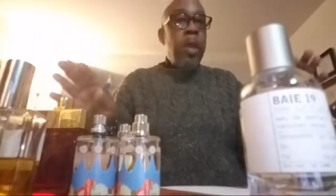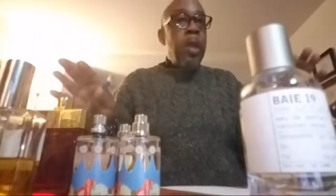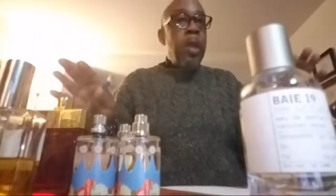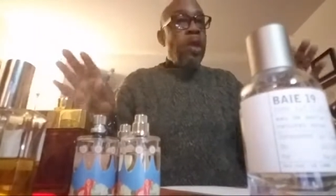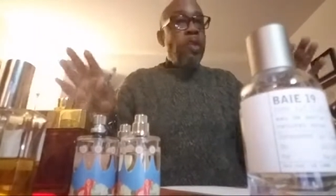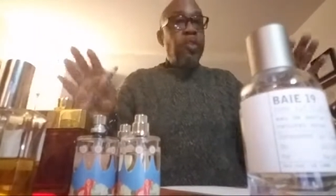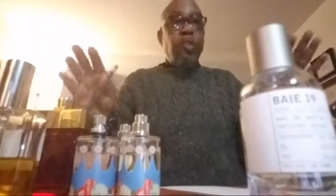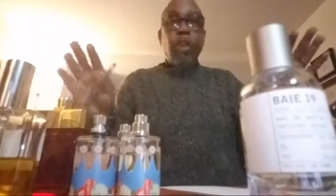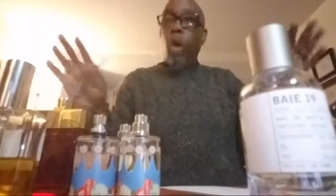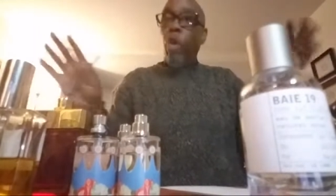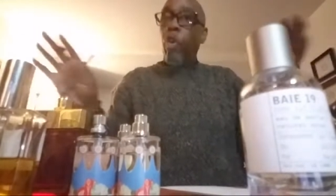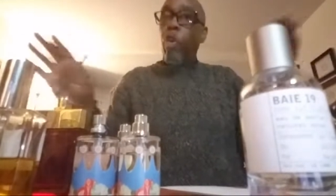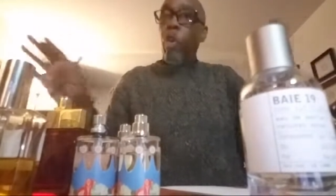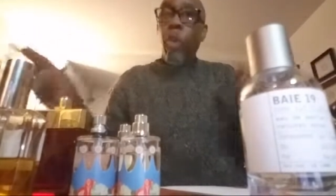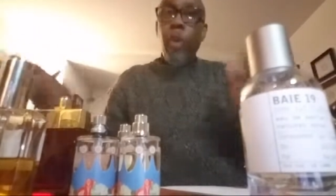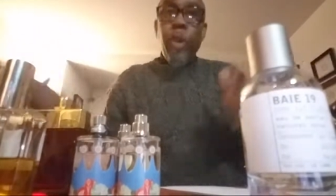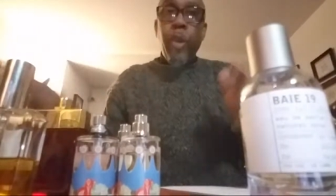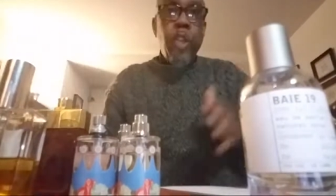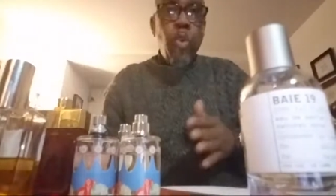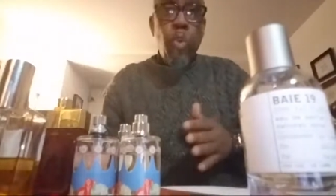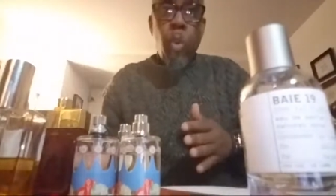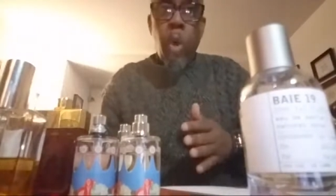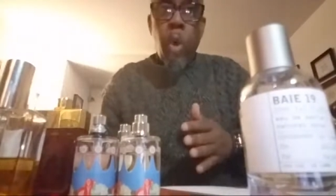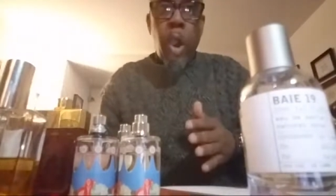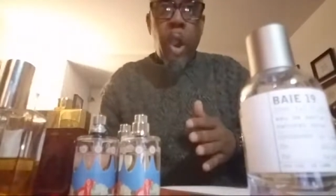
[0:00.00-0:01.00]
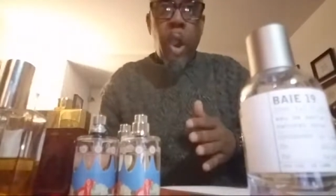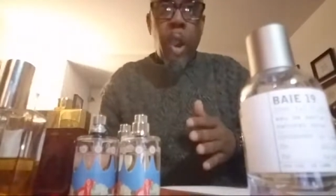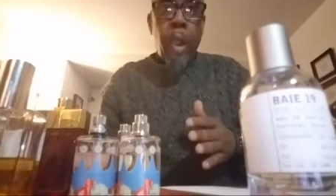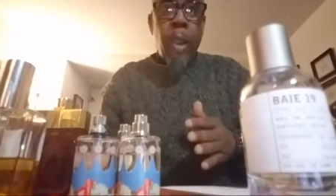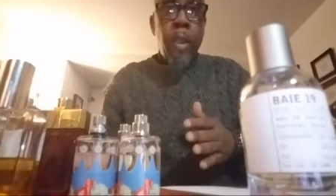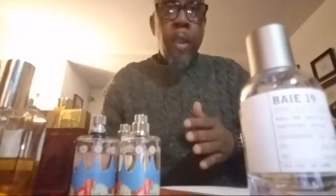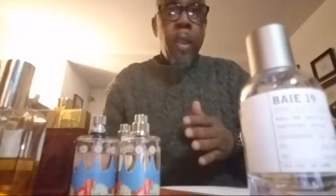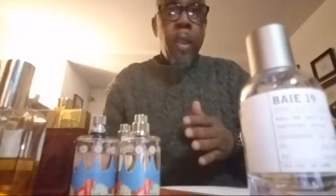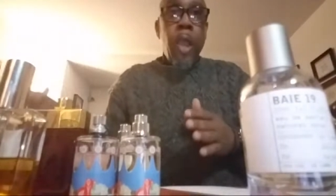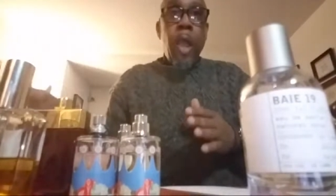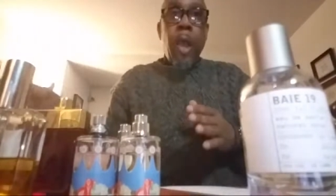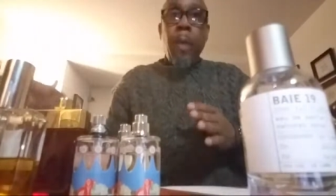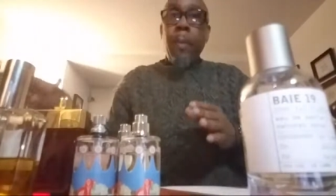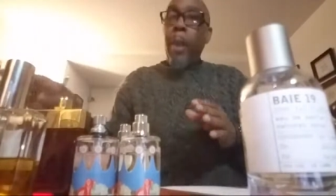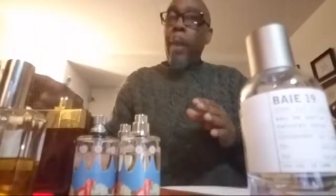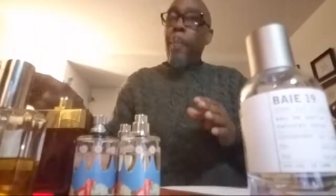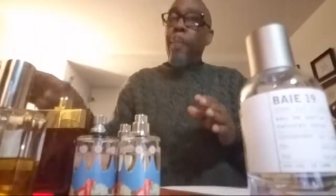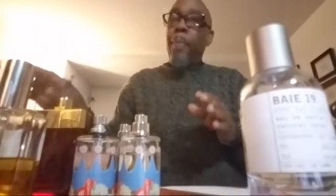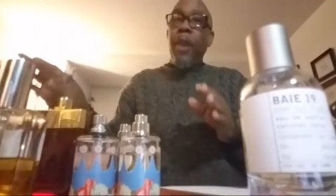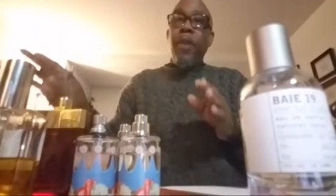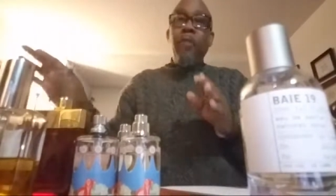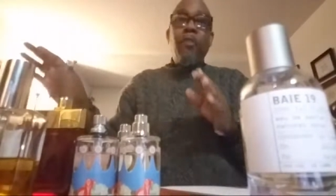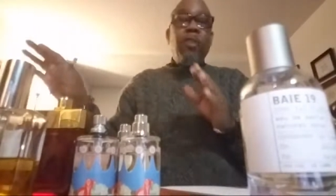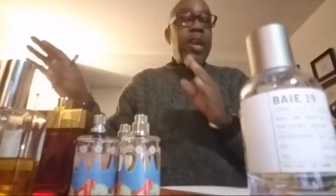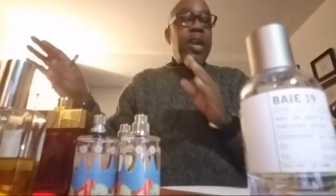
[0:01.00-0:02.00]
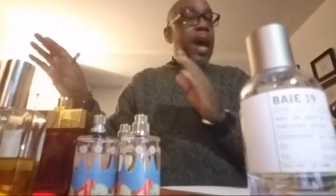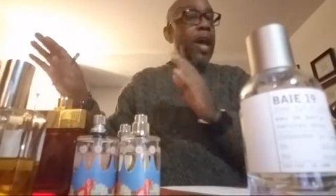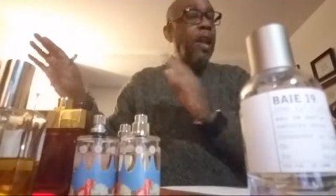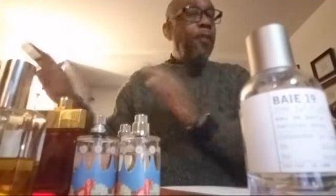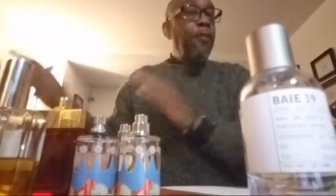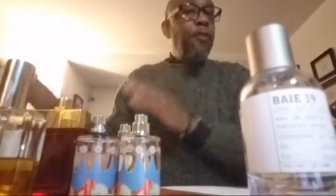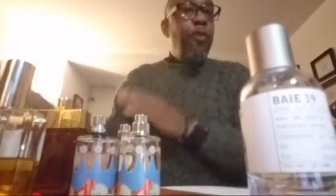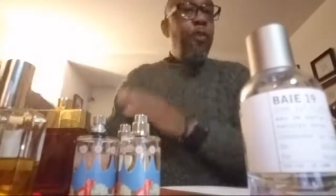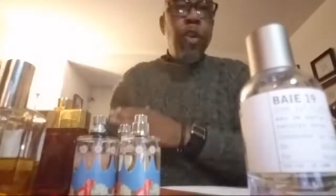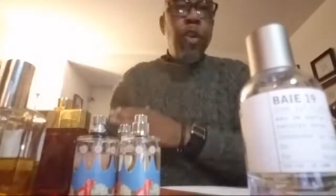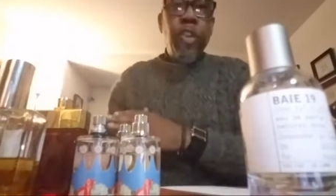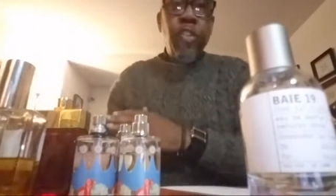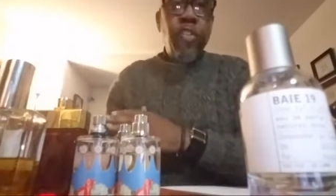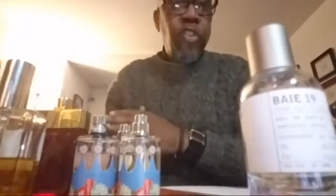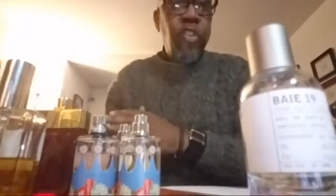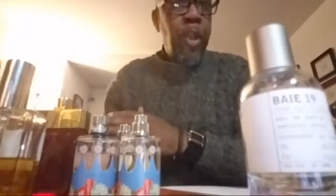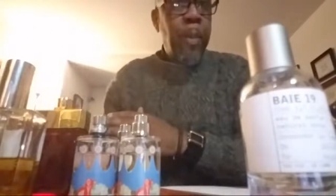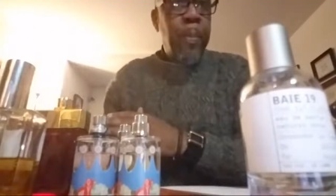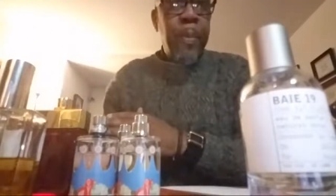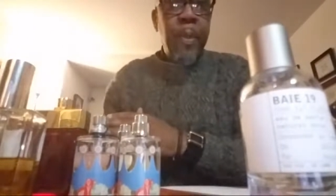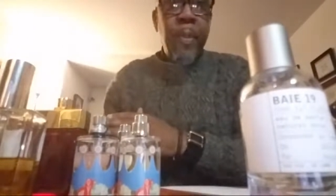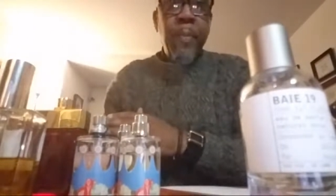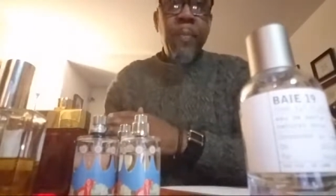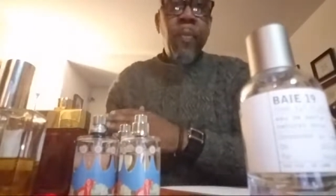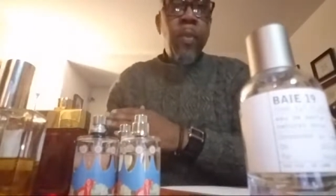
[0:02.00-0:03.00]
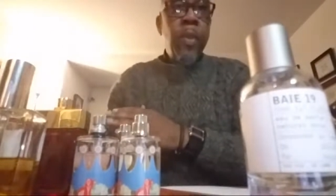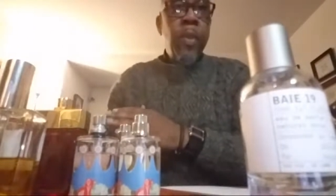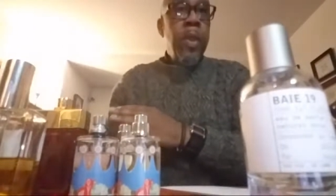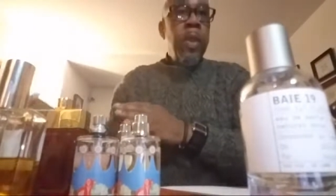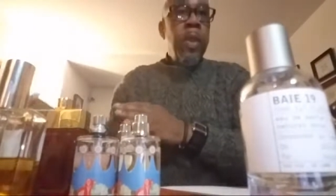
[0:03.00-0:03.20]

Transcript: Because I don't know where you are. I'm not paying for California shipping.